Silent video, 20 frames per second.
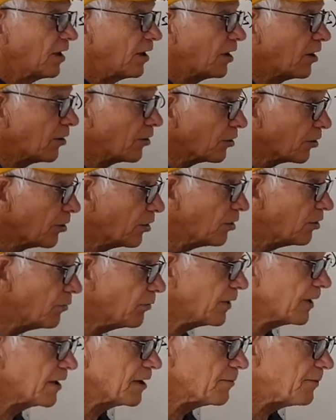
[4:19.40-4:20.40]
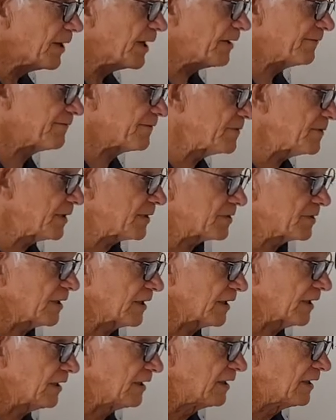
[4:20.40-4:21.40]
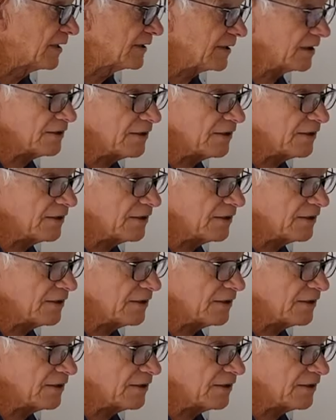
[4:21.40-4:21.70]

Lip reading: are a long way apart from each other. They